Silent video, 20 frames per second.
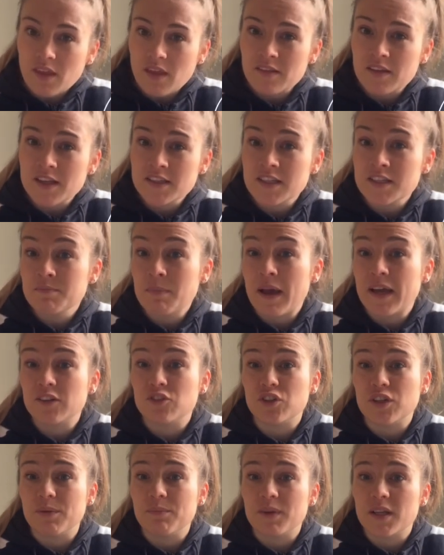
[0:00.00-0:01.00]
this is my
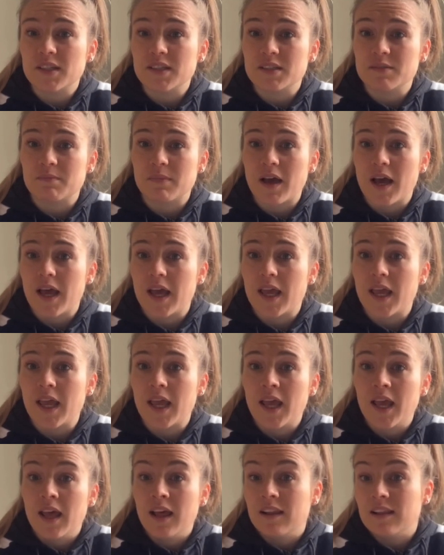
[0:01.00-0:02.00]
dream, this is
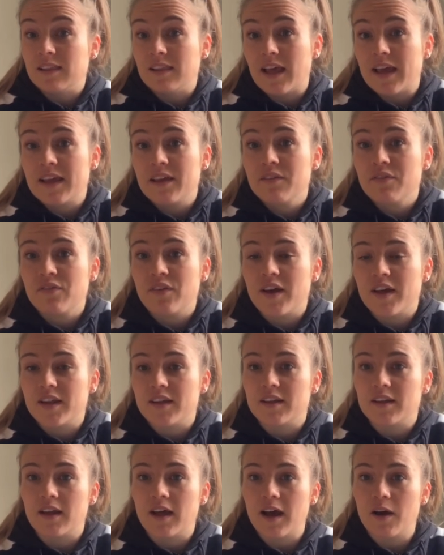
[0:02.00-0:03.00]
my life,
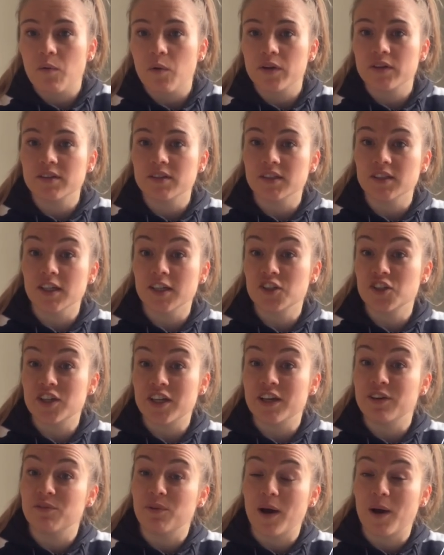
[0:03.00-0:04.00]
and I want to
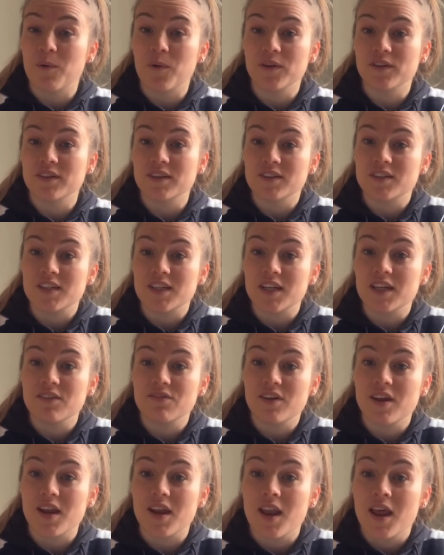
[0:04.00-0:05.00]
achieve what I want to achieve.
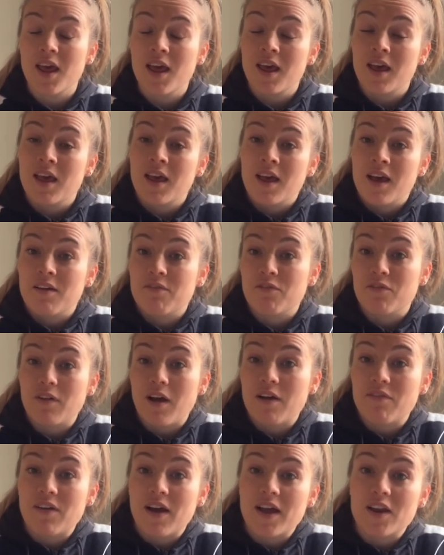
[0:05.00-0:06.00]
And if,
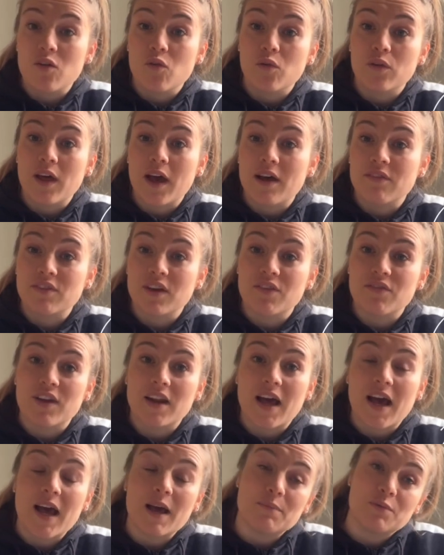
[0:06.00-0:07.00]
if I know that I've
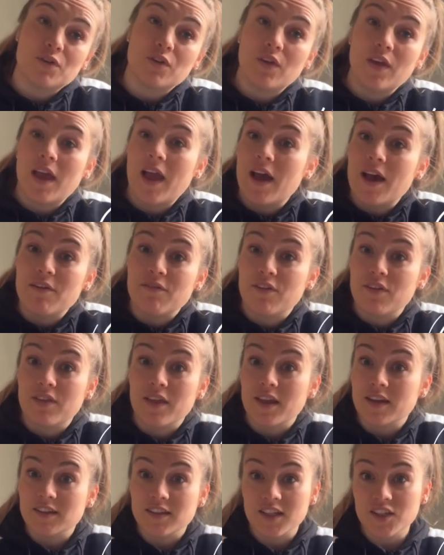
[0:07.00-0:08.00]
given absolutely
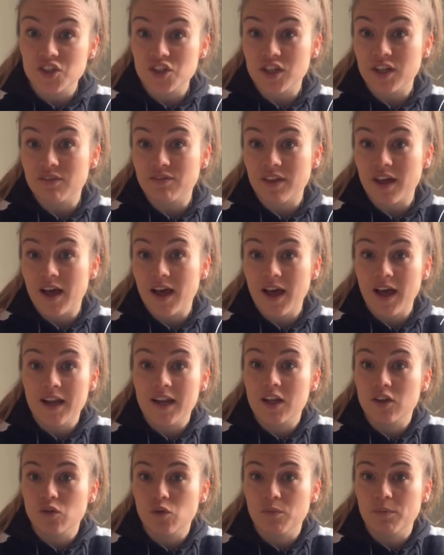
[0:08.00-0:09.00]
everything to achieve that and
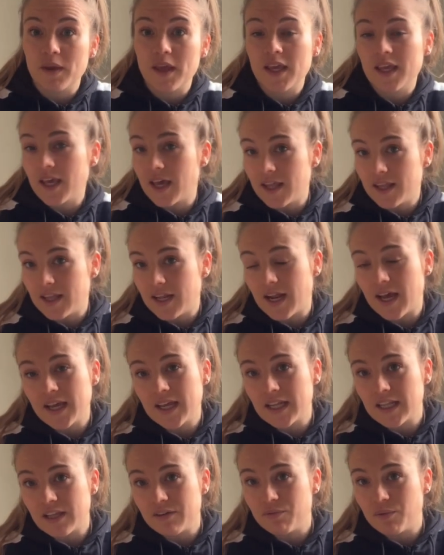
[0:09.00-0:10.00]
I don't make it, then I
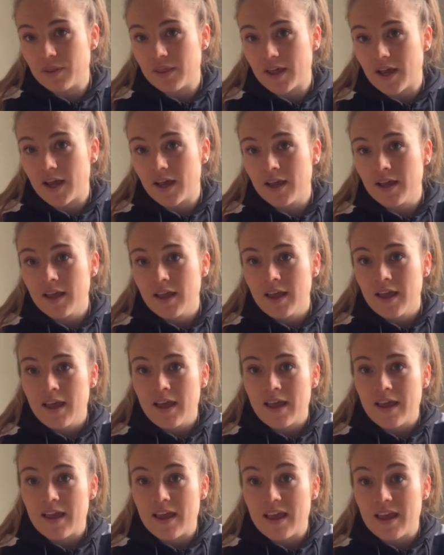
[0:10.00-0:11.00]
can live with that.
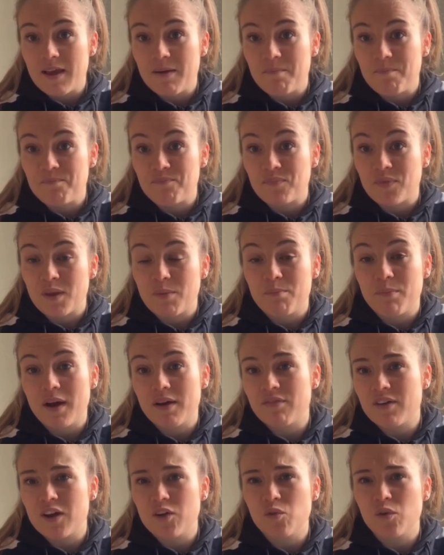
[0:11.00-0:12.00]
Um, but
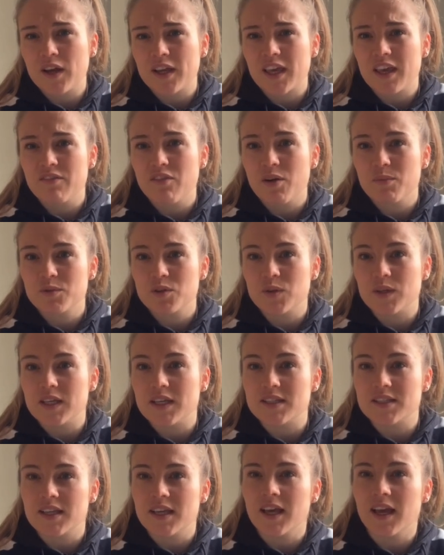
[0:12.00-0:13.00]
if I know I gave up too
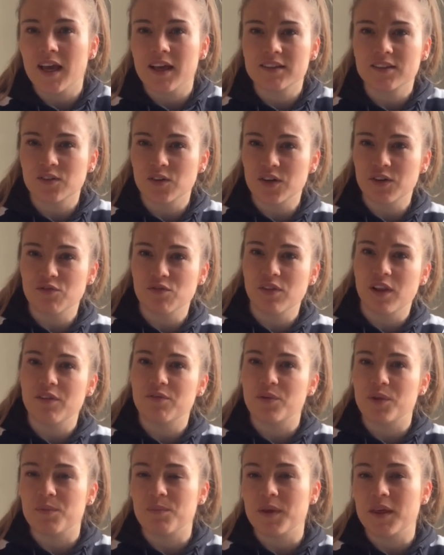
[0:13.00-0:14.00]
easy, it's going to live
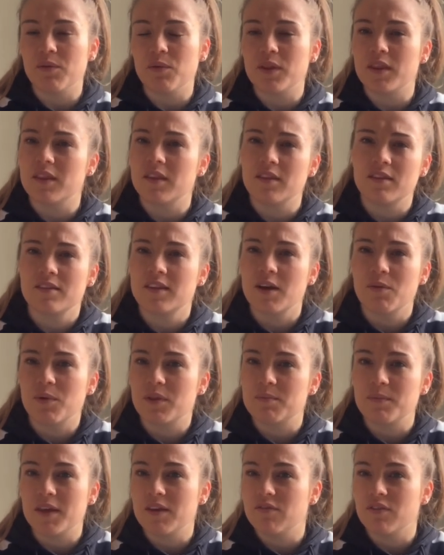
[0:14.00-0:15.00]
with me, sit
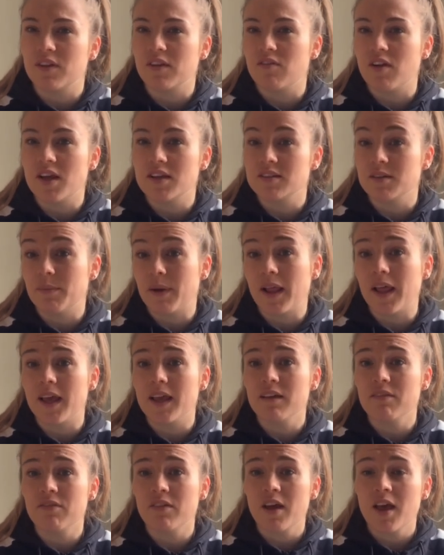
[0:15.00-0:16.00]
with me for the rest of my
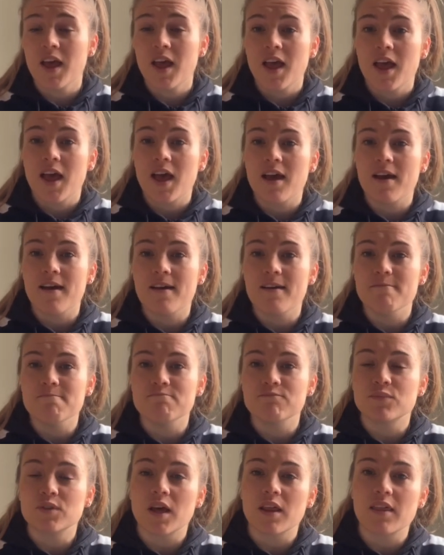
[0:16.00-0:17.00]
life.
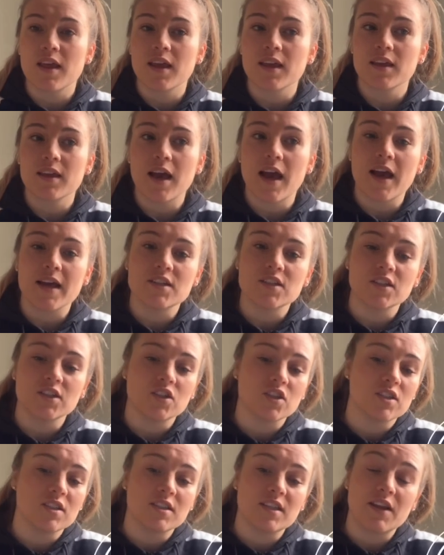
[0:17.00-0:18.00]
Um, so I think actually
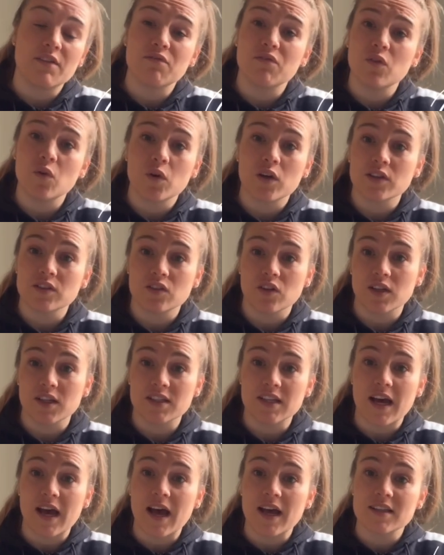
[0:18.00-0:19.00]
just staying focused on the
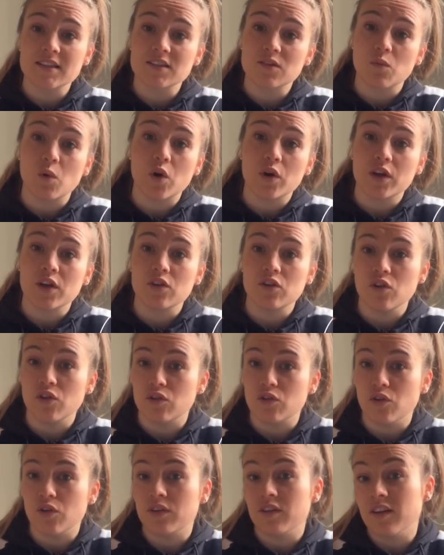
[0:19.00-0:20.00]
task. What can you
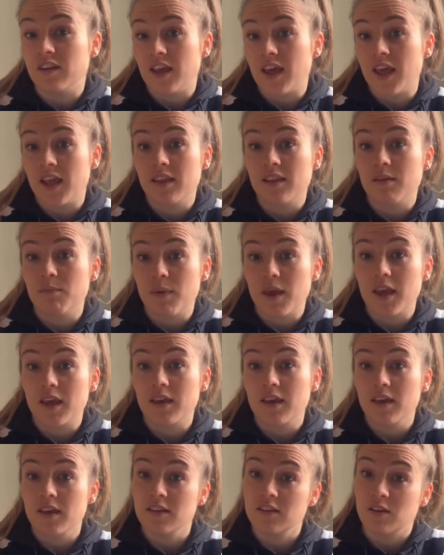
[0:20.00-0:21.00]
do today to
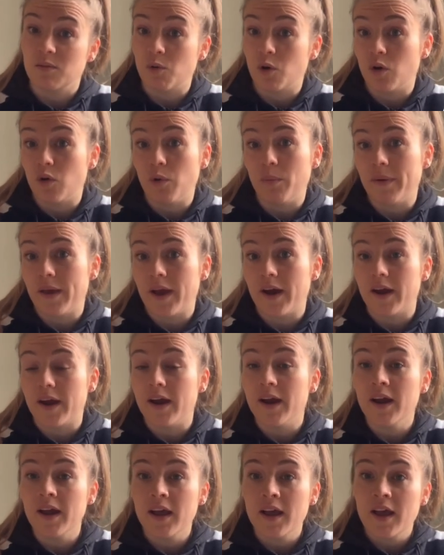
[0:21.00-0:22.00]
make tomorrow
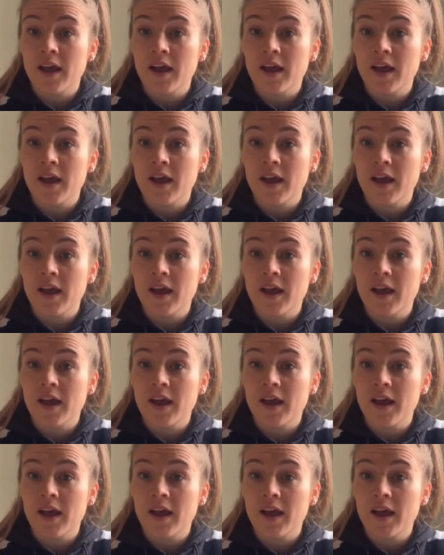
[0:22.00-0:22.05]
better?